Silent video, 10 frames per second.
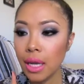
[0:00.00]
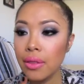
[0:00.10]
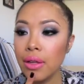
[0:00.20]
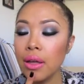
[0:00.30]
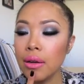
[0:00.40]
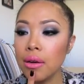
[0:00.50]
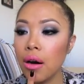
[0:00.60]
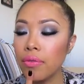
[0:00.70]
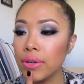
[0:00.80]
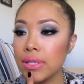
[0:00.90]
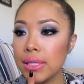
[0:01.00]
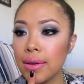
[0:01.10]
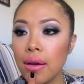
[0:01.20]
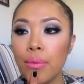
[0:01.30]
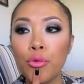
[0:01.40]
And then
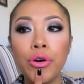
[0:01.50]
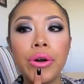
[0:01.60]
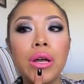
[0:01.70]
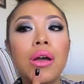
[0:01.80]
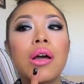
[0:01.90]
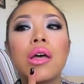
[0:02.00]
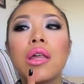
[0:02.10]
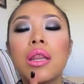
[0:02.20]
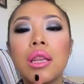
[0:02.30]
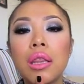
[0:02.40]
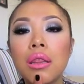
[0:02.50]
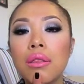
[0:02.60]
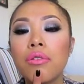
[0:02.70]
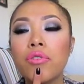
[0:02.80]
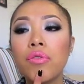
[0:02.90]
obviously I'm wearing
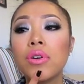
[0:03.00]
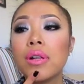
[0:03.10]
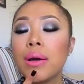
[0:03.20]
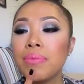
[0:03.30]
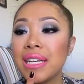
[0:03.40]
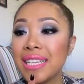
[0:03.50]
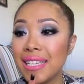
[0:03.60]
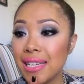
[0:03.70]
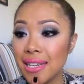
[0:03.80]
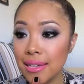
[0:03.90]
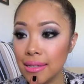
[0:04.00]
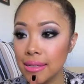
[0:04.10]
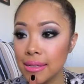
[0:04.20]
the Viva Glam Nikki